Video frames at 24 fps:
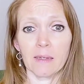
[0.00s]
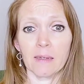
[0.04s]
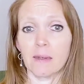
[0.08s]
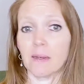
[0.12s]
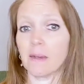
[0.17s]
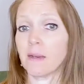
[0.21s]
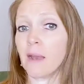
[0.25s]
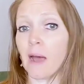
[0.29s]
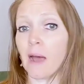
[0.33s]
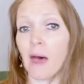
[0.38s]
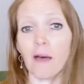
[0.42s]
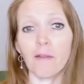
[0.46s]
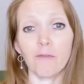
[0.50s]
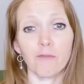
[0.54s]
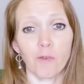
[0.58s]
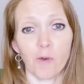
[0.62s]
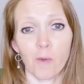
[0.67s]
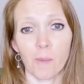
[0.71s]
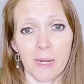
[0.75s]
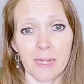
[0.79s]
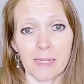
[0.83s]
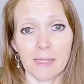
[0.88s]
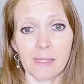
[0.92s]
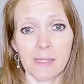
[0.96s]
not
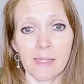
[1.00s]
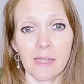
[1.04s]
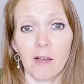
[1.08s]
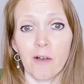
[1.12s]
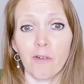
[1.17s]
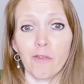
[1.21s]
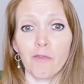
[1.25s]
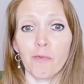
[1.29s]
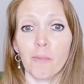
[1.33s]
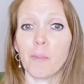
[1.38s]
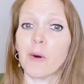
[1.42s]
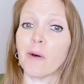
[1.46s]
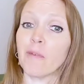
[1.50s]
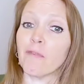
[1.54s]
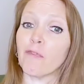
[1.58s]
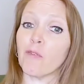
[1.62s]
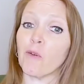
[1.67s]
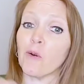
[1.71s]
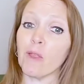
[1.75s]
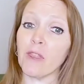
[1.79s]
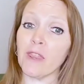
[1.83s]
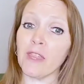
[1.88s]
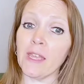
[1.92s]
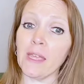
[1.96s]
for myself, but
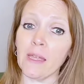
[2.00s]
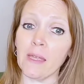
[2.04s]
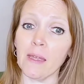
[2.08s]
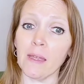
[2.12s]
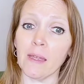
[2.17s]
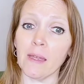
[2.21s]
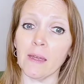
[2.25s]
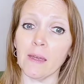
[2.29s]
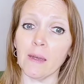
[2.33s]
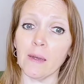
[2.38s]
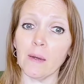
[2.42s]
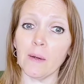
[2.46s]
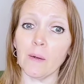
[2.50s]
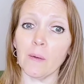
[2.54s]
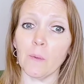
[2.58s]
for thee,